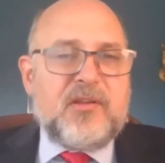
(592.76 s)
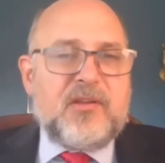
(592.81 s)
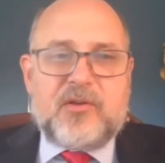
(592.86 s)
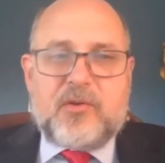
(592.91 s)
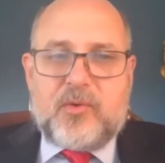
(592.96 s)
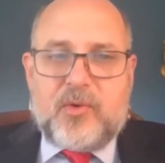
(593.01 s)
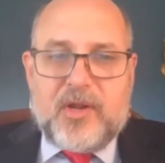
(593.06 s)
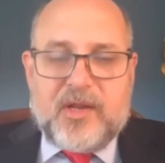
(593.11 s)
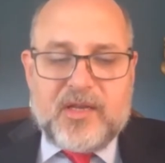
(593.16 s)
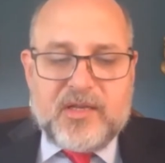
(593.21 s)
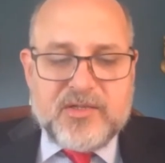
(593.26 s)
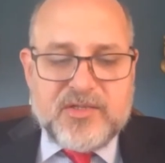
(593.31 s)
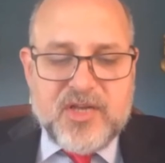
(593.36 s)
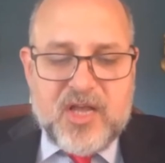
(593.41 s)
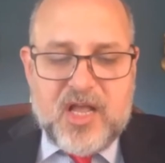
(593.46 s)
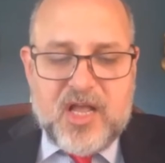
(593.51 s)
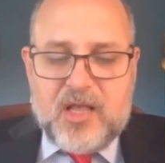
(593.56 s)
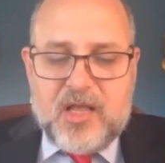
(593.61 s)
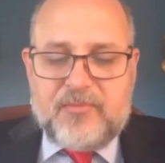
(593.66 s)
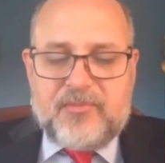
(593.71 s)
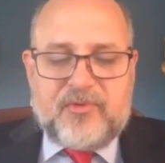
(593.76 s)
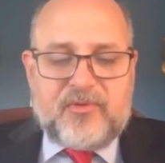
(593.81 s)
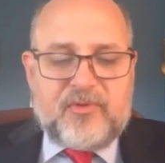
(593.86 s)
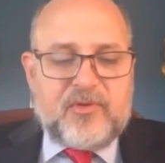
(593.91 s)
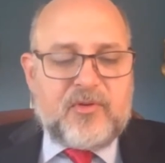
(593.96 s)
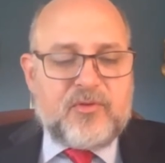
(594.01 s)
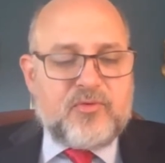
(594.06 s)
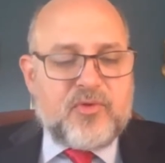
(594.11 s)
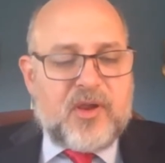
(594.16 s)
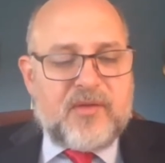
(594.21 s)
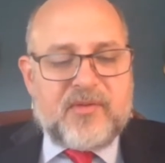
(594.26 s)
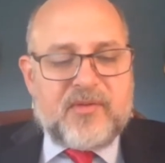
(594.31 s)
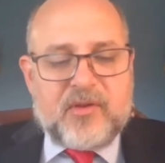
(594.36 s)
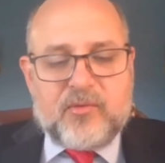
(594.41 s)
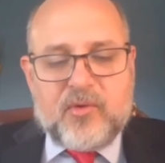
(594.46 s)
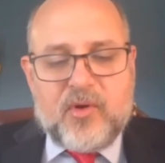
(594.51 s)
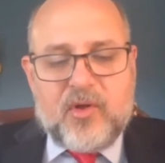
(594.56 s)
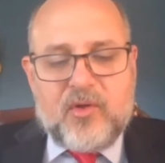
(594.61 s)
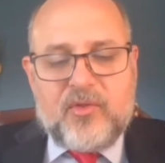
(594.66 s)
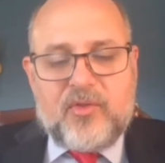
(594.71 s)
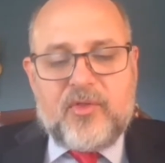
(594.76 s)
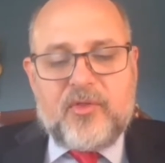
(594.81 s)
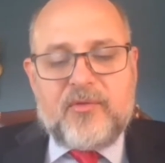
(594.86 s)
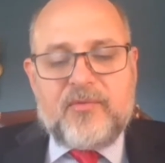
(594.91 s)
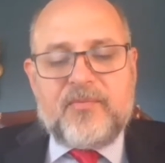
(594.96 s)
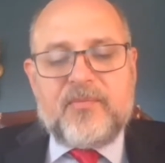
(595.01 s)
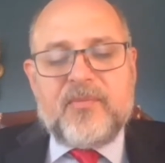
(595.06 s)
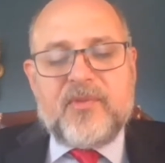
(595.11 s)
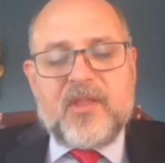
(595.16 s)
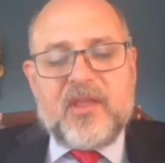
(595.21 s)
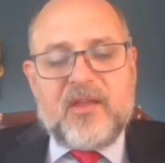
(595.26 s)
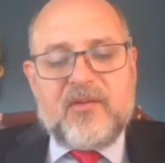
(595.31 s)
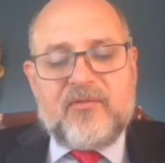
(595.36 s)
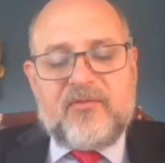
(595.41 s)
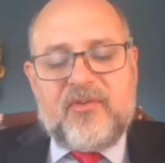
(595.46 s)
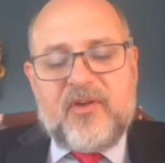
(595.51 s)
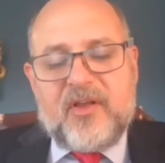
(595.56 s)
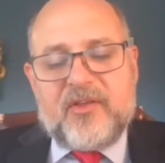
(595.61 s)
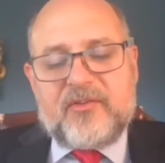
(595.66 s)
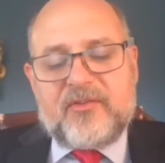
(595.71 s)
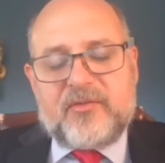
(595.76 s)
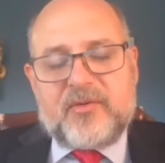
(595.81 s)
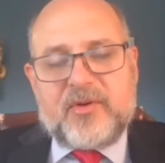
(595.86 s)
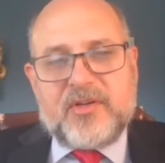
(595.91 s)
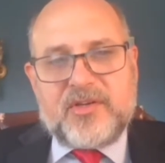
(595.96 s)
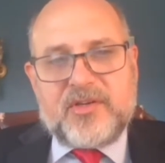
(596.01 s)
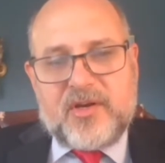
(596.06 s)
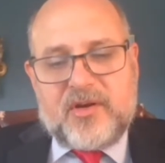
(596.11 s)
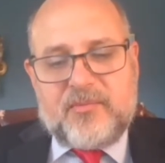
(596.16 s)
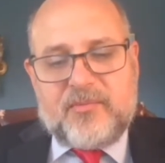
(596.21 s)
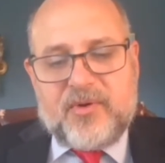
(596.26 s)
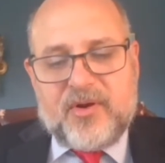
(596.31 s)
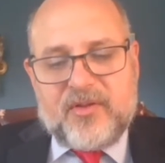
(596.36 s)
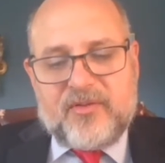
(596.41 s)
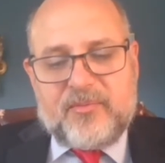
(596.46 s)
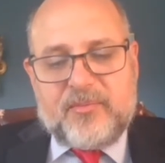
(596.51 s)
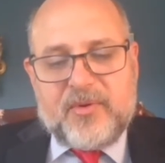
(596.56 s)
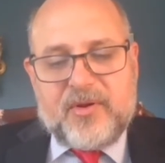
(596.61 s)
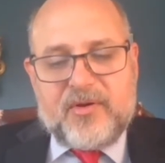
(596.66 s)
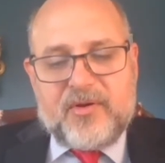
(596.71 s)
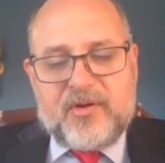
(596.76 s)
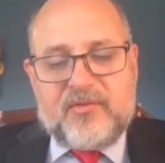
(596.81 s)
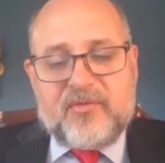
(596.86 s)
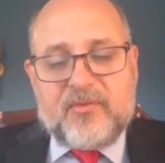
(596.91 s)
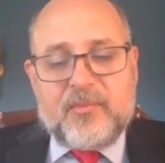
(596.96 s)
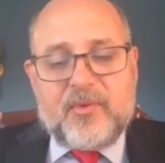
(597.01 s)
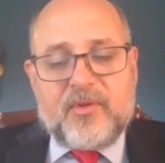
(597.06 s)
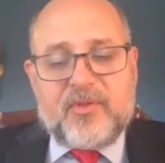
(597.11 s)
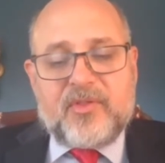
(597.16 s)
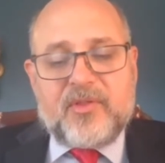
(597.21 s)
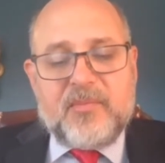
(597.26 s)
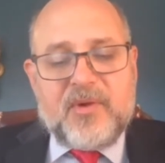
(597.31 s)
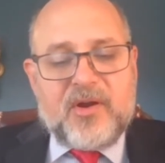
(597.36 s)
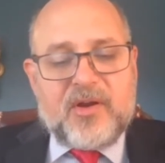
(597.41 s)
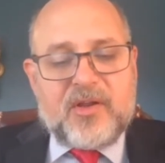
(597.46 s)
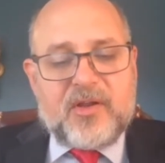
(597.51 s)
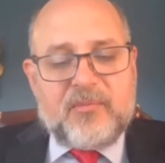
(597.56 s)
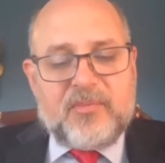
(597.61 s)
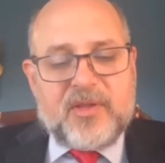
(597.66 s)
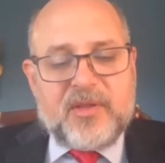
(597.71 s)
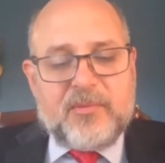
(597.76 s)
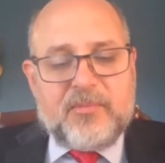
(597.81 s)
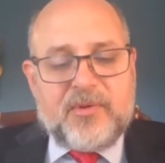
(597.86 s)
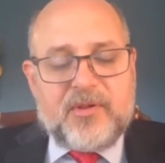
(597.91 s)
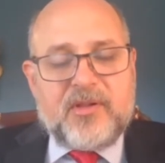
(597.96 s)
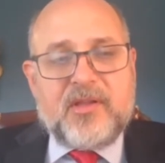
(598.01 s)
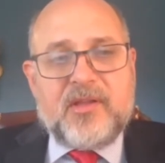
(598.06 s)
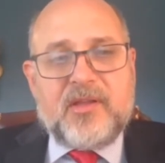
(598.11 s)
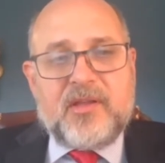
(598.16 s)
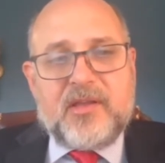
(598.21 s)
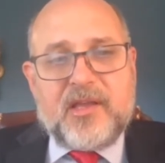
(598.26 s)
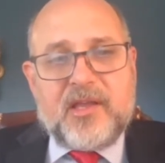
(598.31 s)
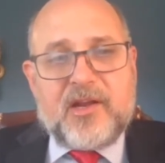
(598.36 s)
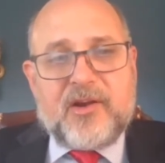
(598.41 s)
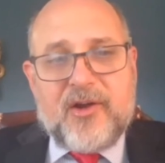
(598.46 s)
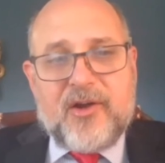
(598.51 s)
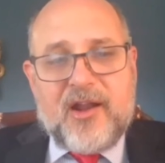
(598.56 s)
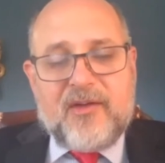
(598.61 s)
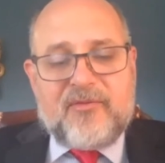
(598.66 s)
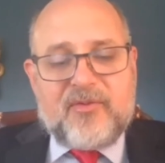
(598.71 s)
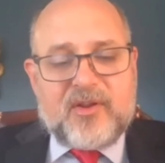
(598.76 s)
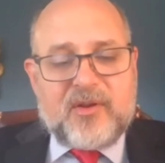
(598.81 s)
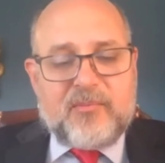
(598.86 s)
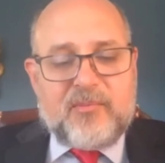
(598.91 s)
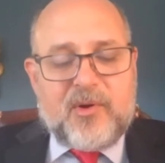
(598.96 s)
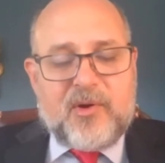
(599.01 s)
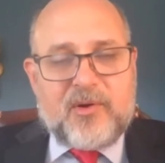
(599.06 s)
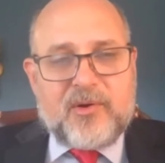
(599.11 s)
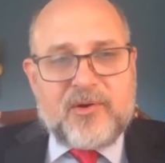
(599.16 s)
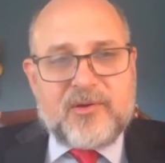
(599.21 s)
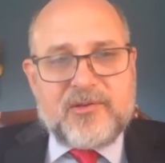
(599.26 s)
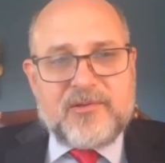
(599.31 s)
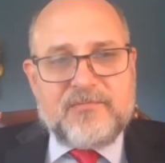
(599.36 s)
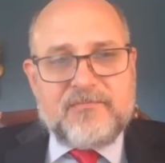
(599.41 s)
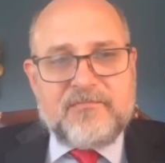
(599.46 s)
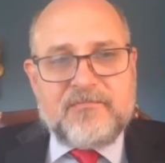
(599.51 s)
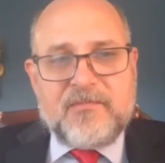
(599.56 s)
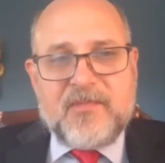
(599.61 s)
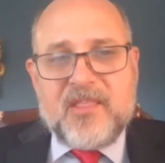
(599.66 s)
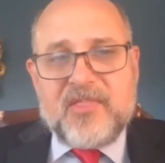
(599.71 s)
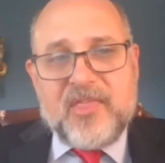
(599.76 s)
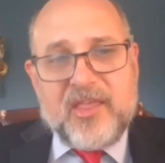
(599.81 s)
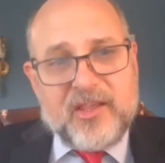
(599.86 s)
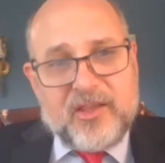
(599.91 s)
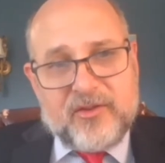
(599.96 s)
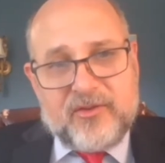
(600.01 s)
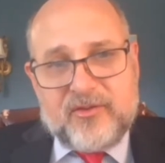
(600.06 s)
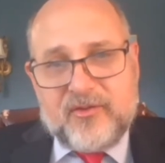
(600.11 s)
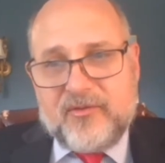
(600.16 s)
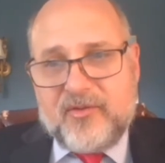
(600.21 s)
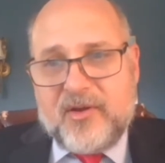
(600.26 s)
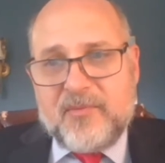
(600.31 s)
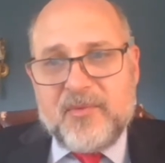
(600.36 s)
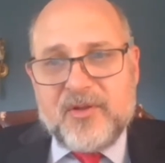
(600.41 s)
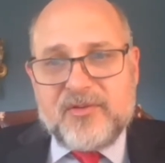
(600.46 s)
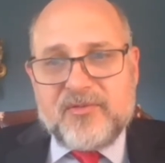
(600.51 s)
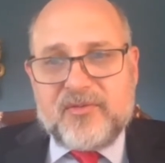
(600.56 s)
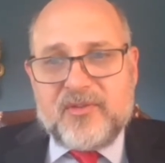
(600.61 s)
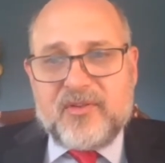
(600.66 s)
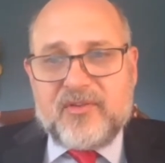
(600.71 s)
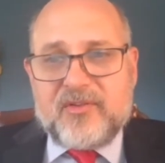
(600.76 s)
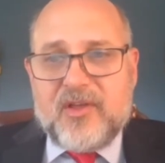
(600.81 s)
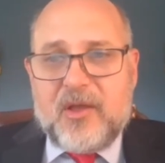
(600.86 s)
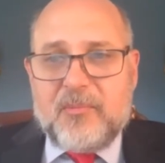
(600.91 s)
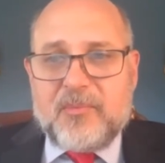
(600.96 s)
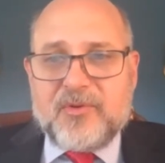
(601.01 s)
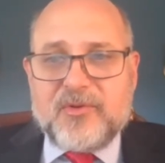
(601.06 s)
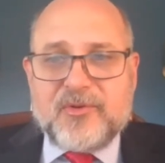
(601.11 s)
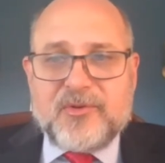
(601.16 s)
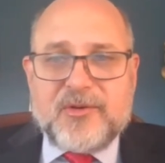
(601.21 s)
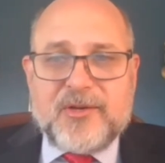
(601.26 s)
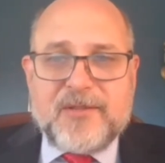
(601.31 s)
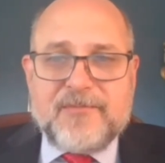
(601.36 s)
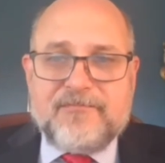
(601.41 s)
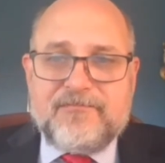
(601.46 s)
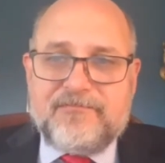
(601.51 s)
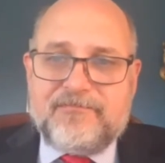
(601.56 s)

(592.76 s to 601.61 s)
creating jobs, driving growth, and fostering shared prosperity for both the American people and our African partners. Thank you so very much for this opportunity.